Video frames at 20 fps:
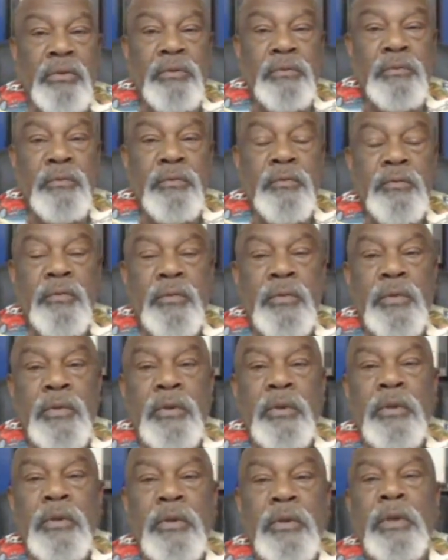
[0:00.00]
You
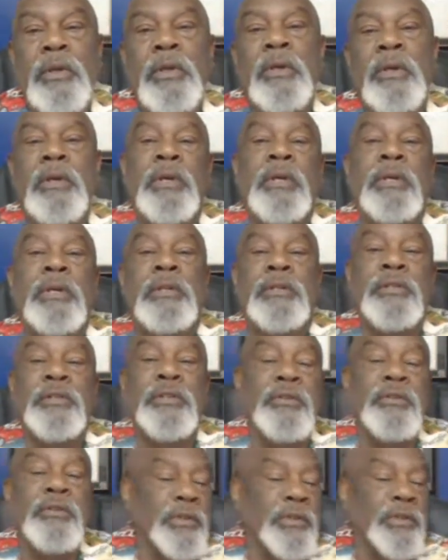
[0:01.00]
could take the
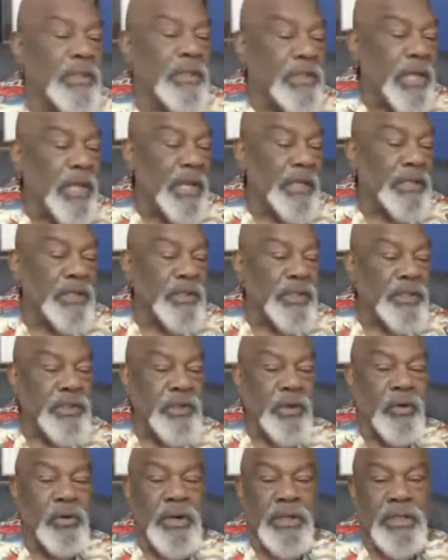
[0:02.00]
shortcut
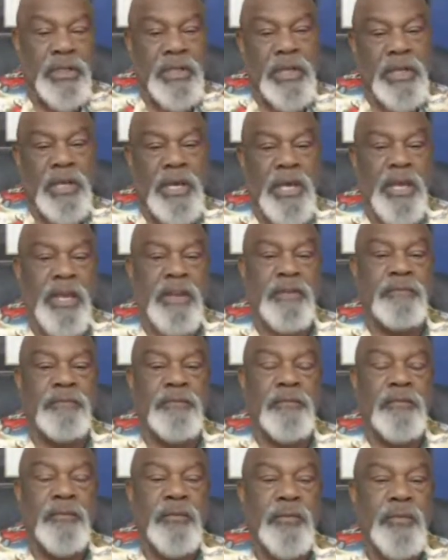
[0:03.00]
and go to
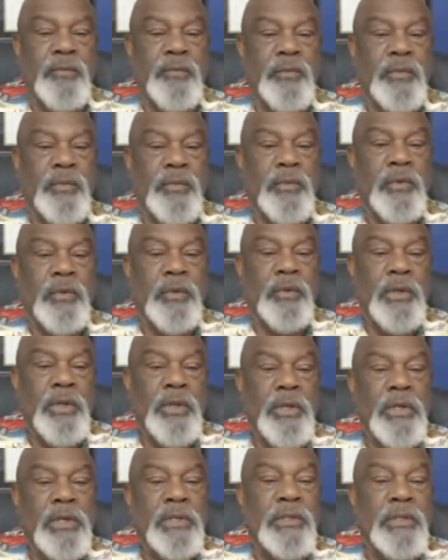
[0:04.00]
my site.
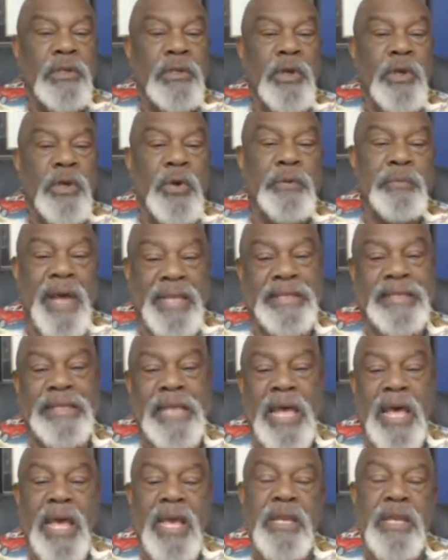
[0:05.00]
I
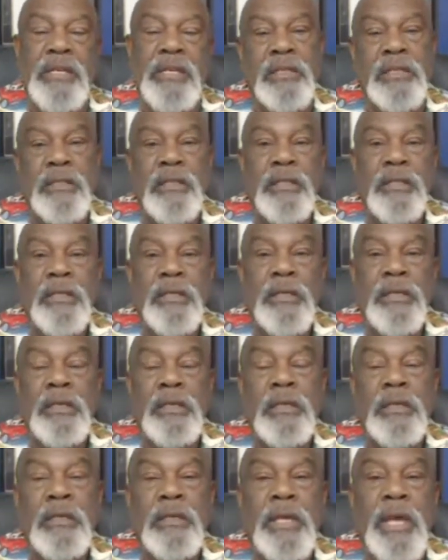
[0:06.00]
got
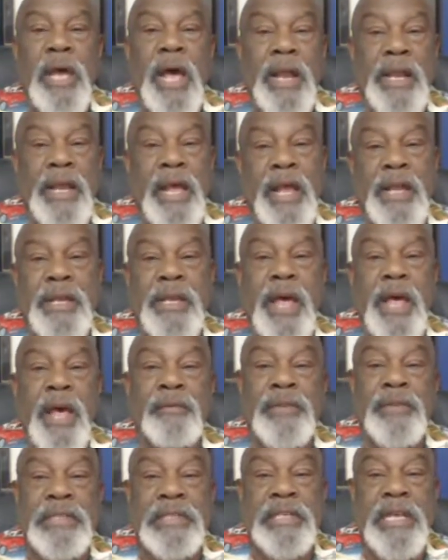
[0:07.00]
conversation tools,
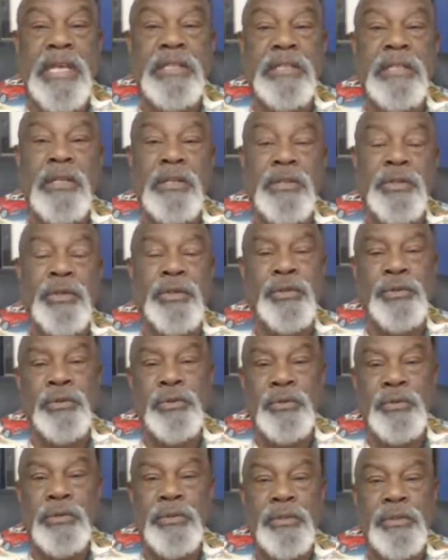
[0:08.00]

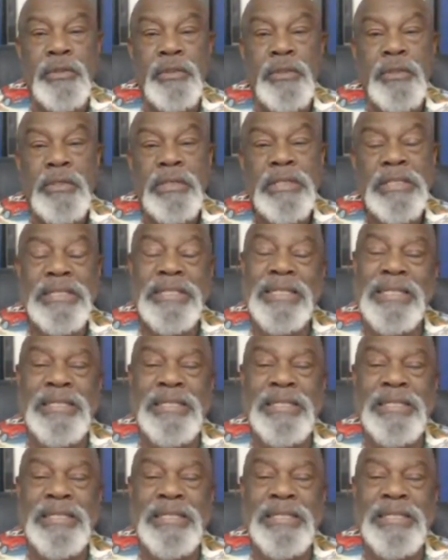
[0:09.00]
66 of them.